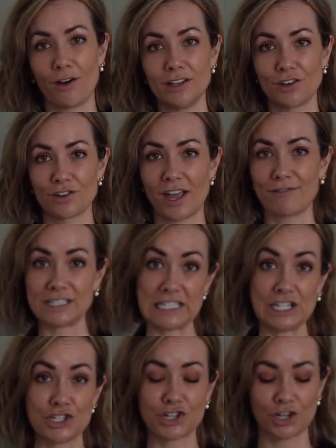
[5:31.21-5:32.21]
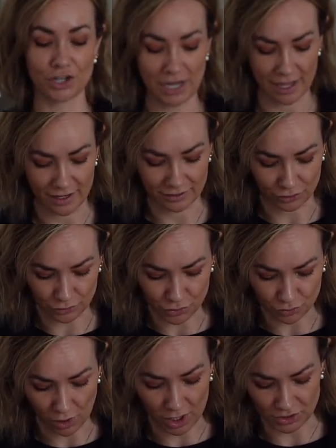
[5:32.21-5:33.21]
I literally have a t-shirt and little
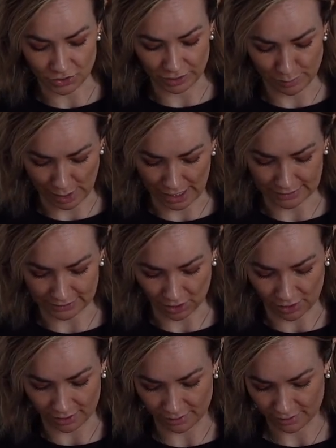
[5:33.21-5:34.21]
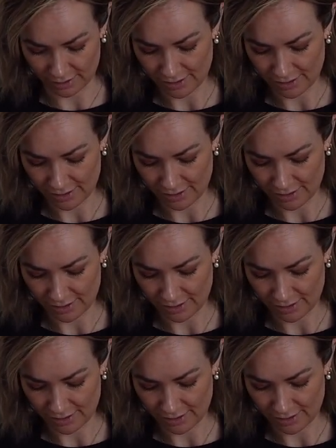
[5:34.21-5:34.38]
drawstring pants on,